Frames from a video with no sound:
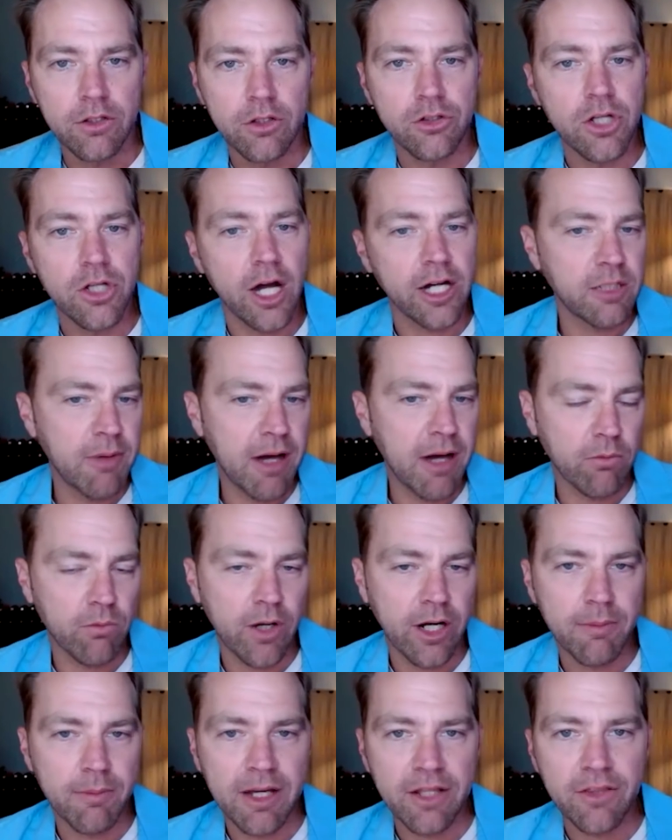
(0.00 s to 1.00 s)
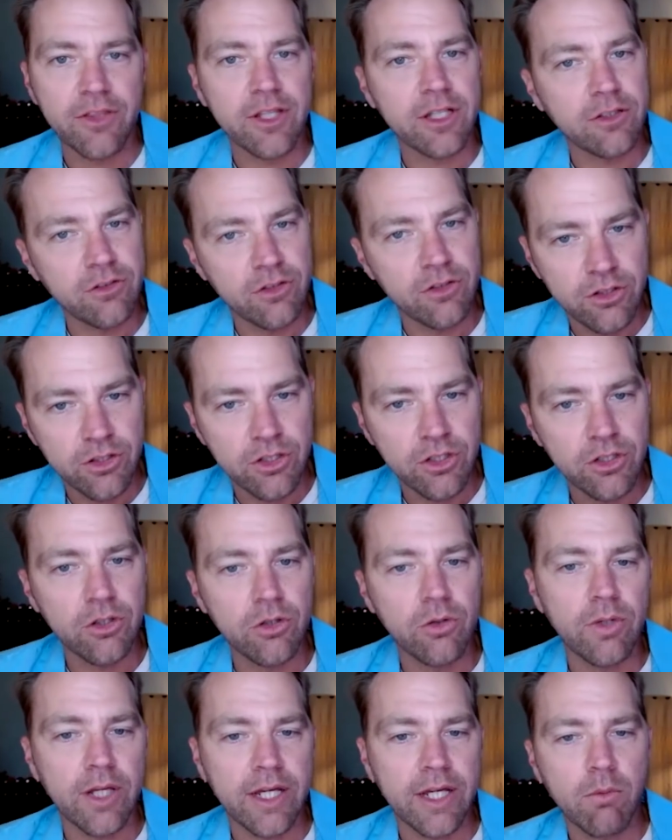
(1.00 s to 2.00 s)
You talked about writing about things to
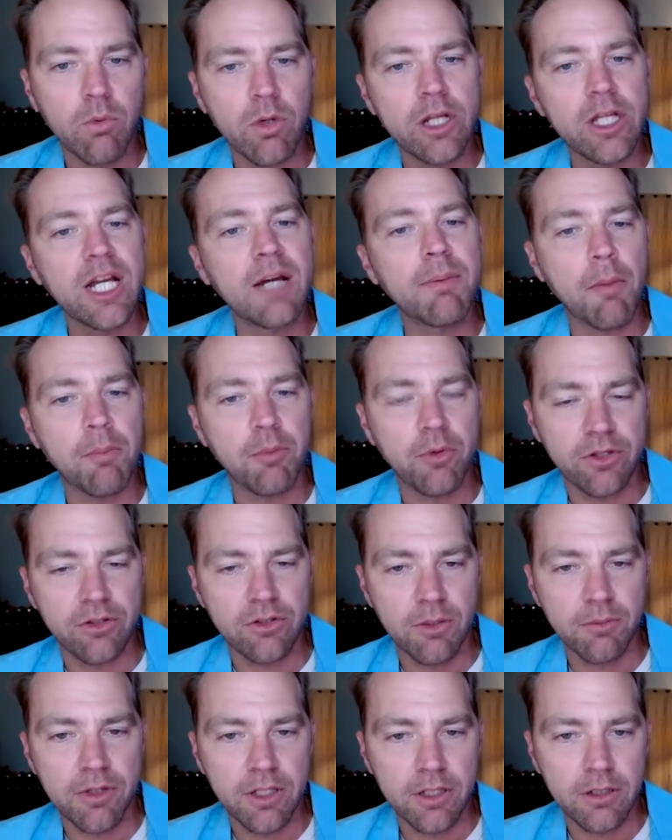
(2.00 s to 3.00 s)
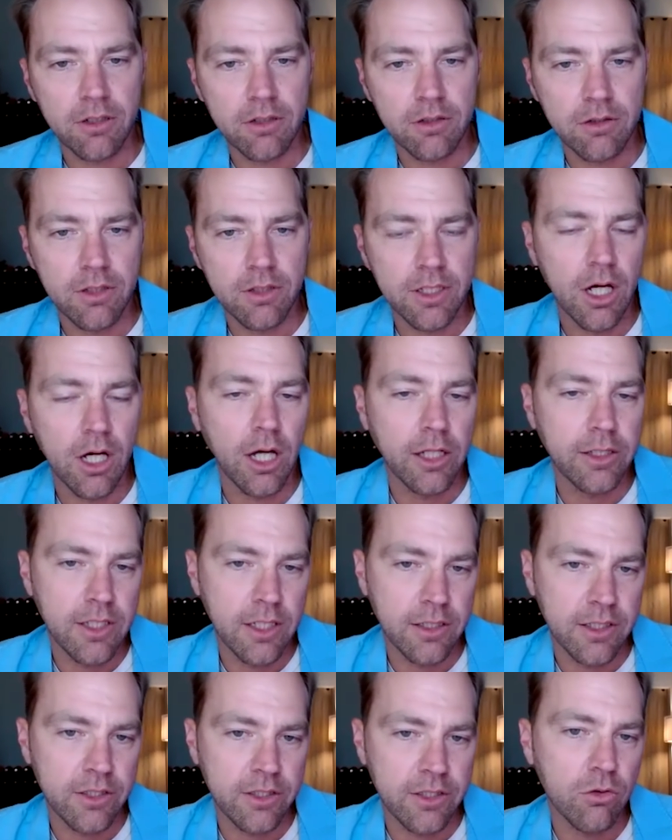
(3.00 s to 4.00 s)
do. Like, where do you come up with some of the the
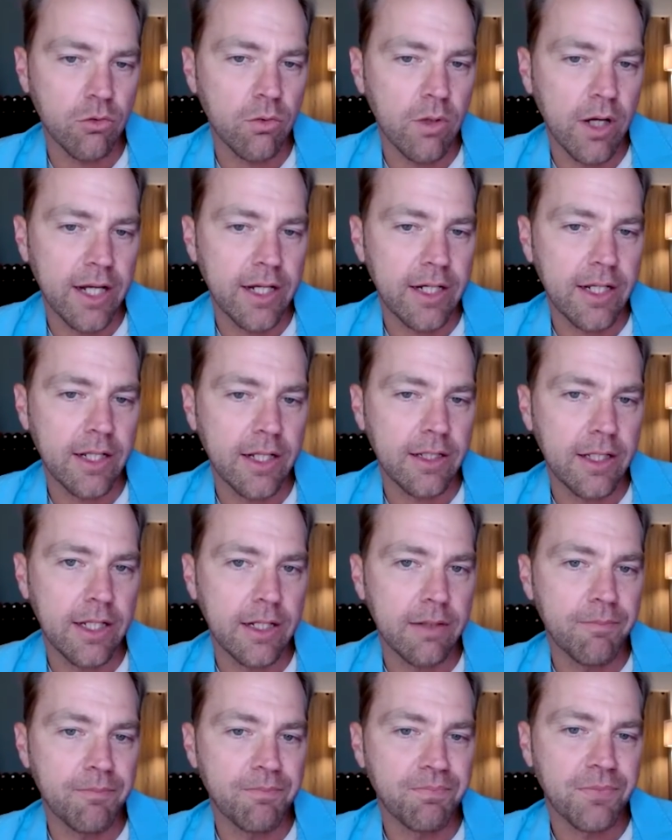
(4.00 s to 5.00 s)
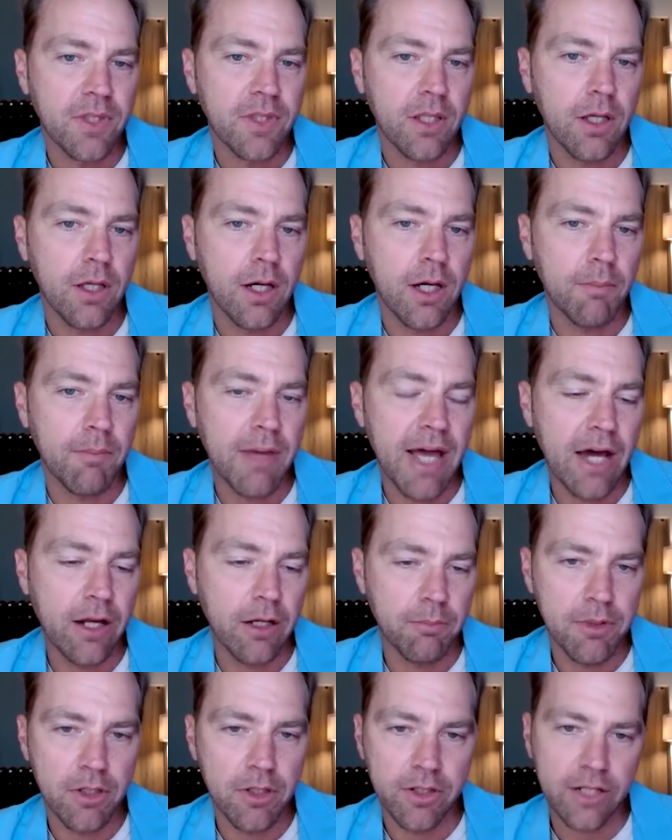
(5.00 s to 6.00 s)
content that you'll write, and then um,
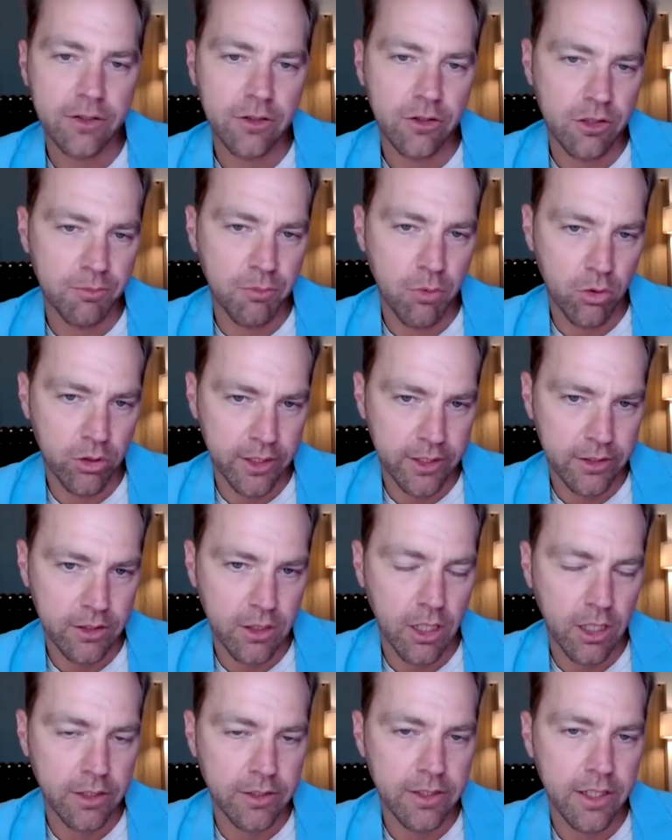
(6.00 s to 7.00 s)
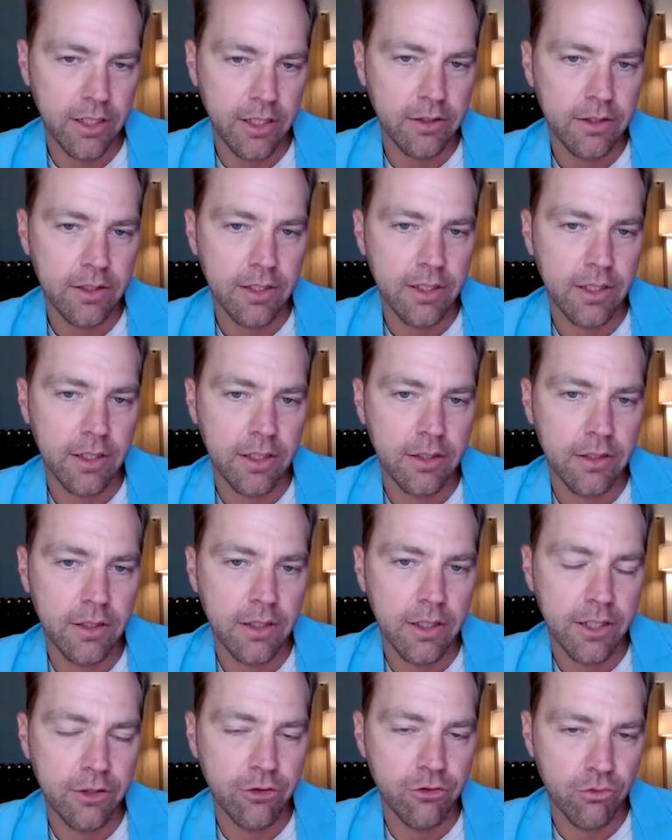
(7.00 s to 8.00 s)
how to build out the supporting content
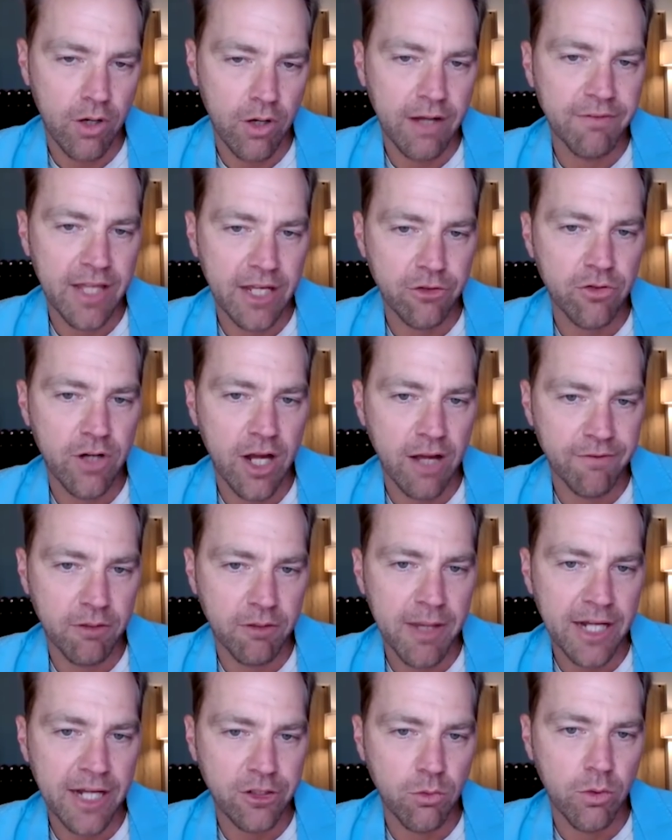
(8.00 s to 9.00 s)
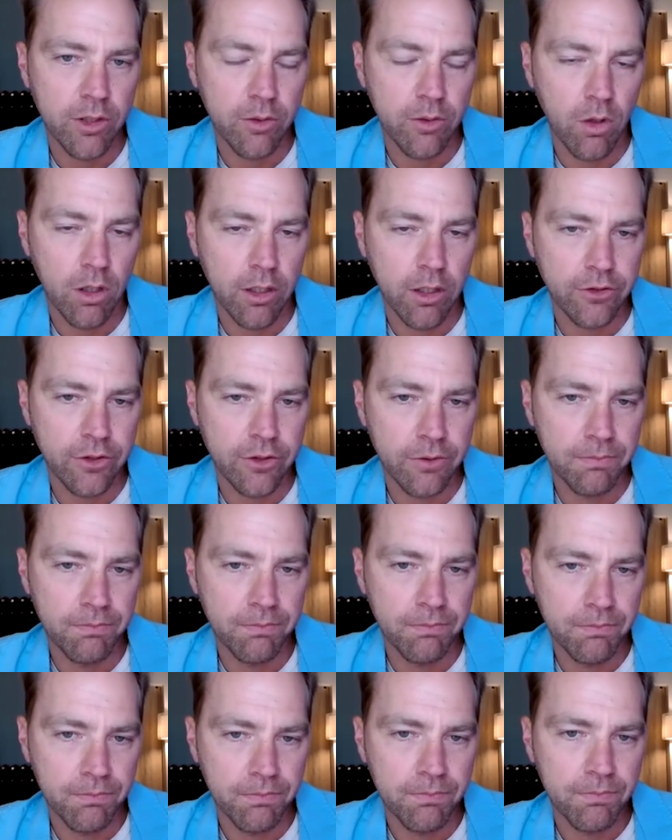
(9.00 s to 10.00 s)
and uh, and drive that traffic back to where you want it to?